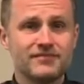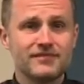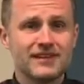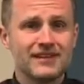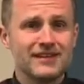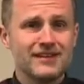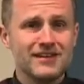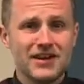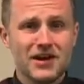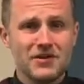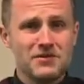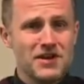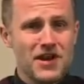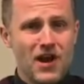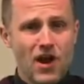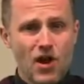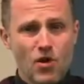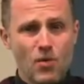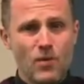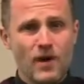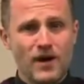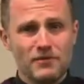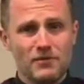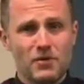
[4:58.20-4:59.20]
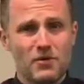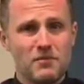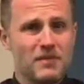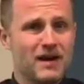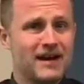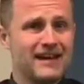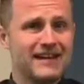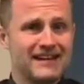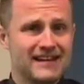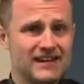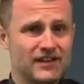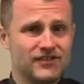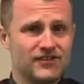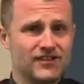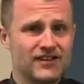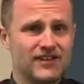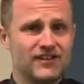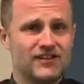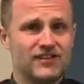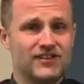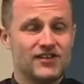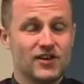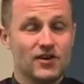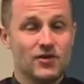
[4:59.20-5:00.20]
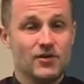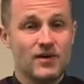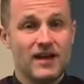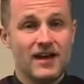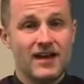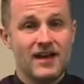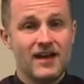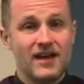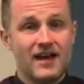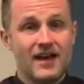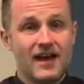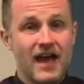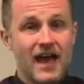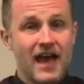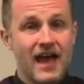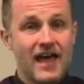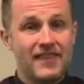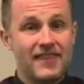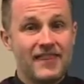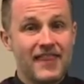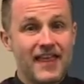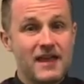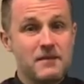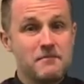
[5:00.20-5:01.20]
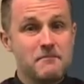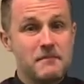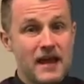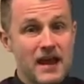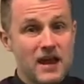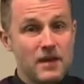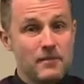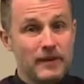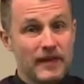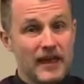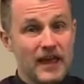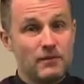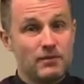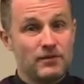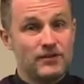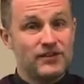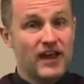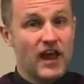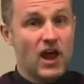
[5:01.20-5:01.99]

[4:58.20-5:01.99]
You know, no one will mind listening to you, and they may be able to